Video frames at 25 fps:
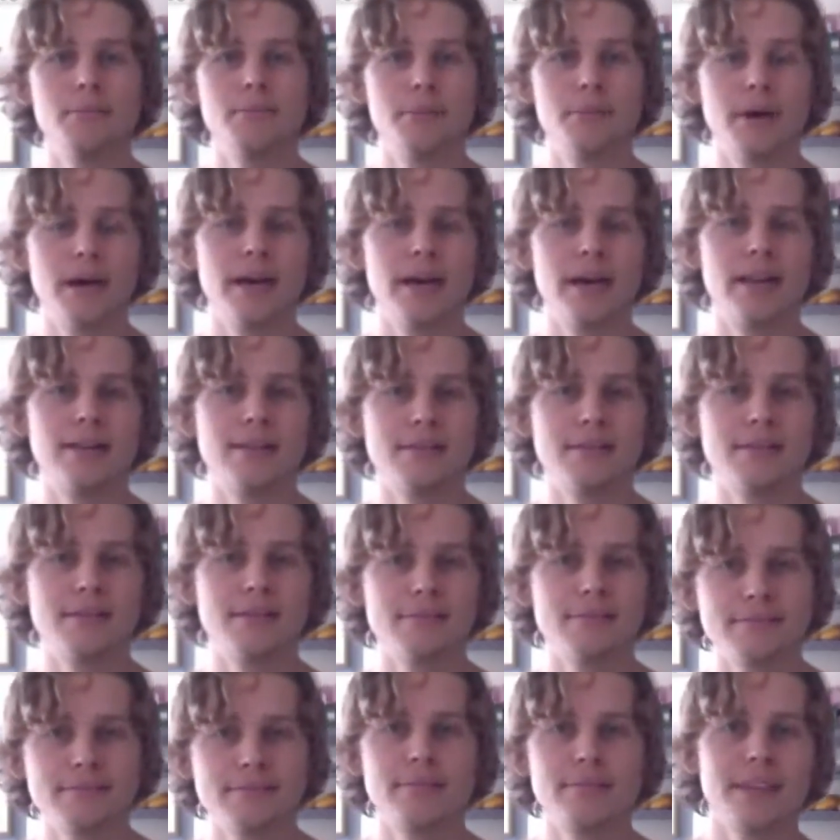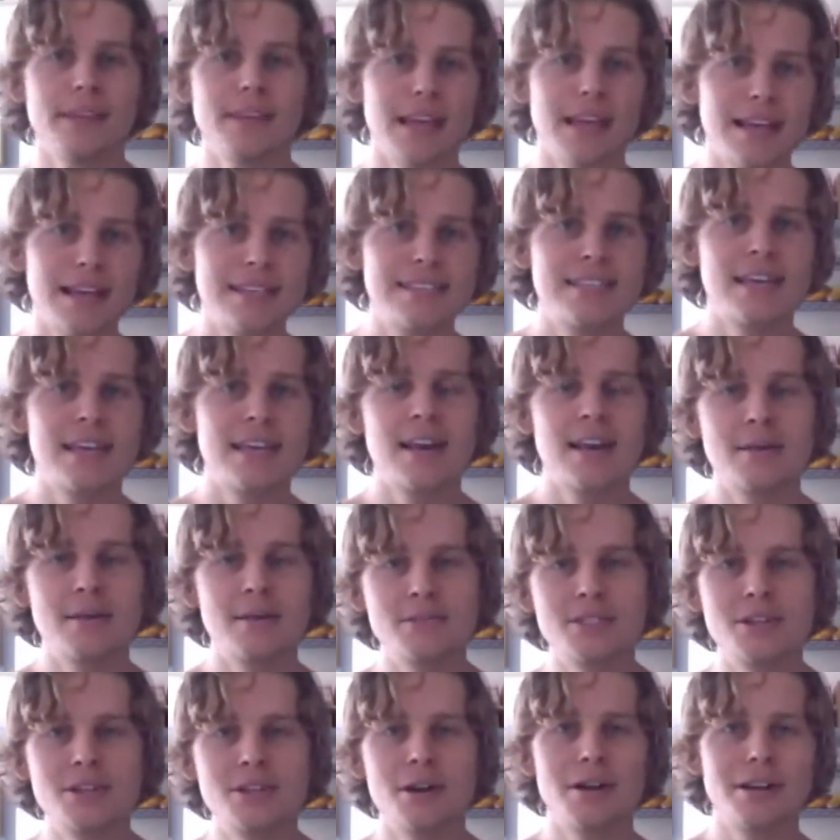But like I said, I'm
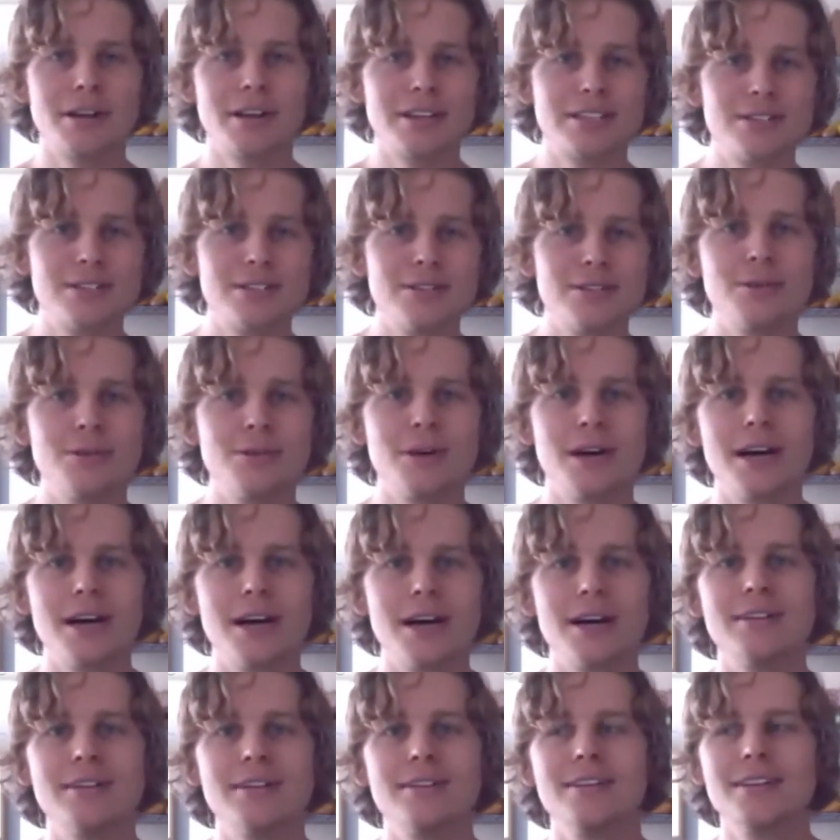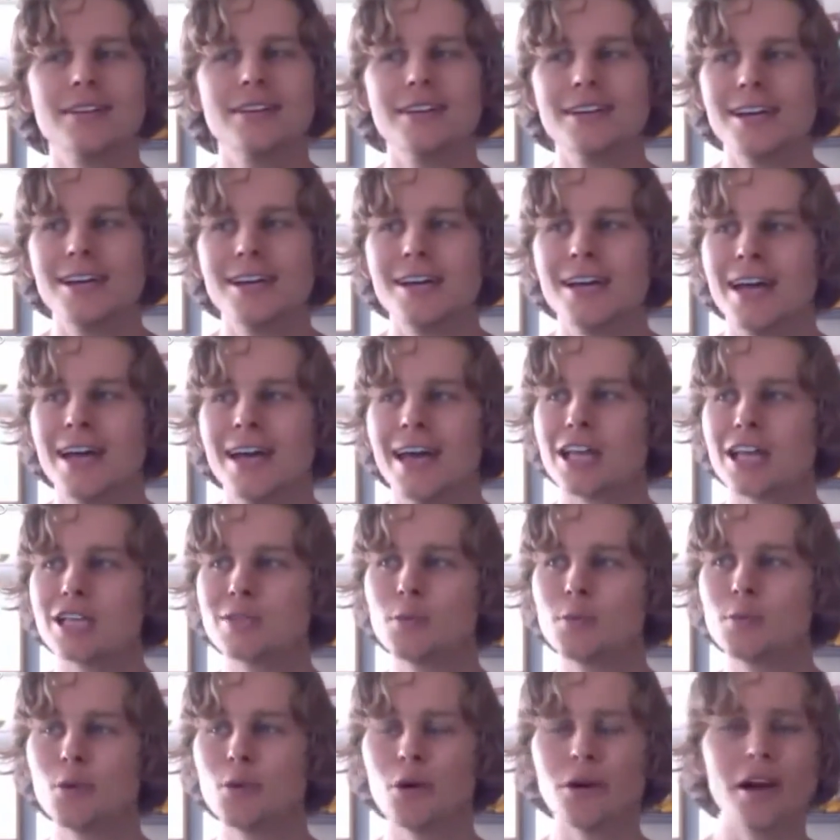starting to
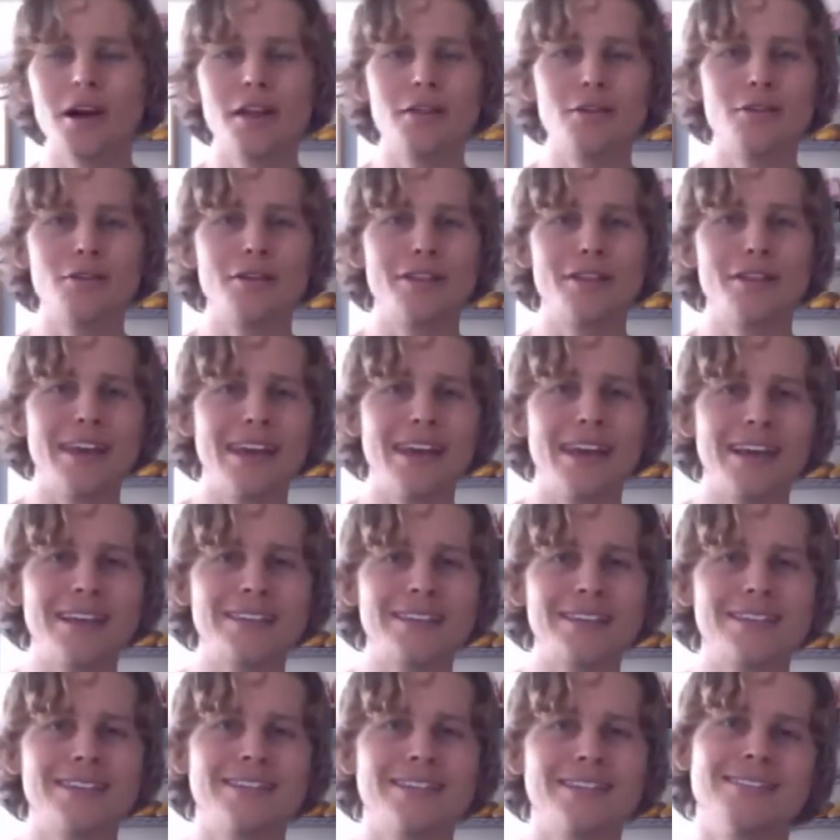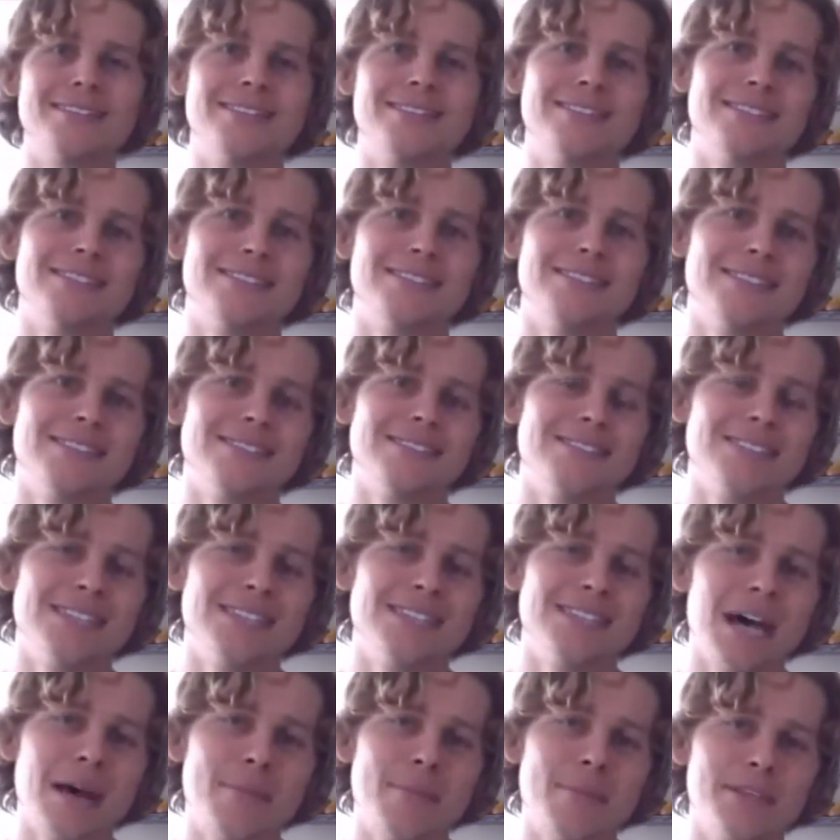explore other things and
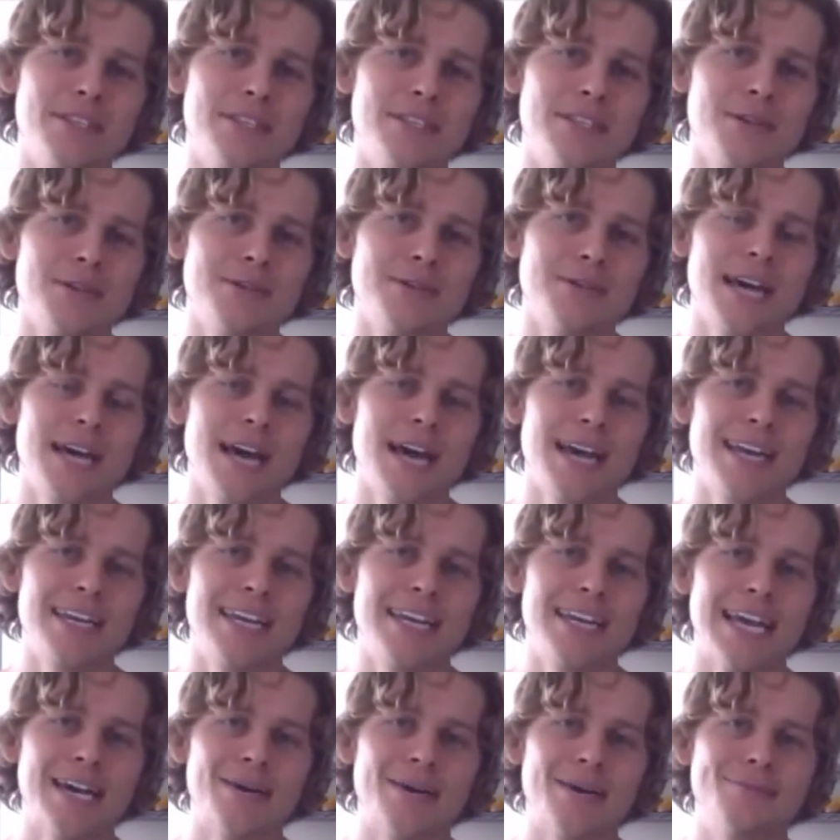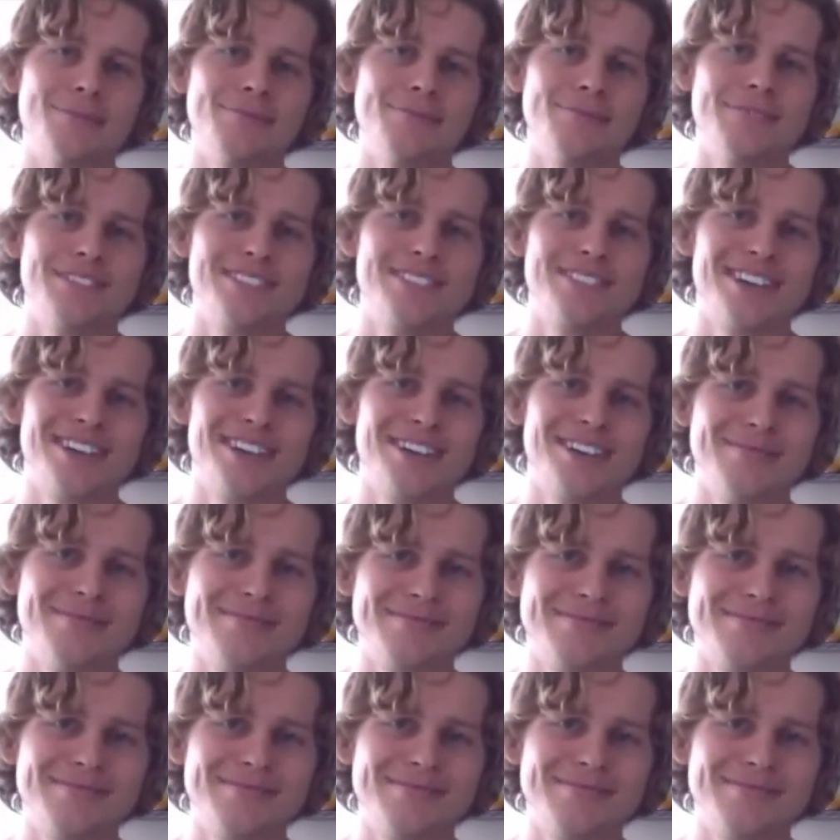not be so tied down. So.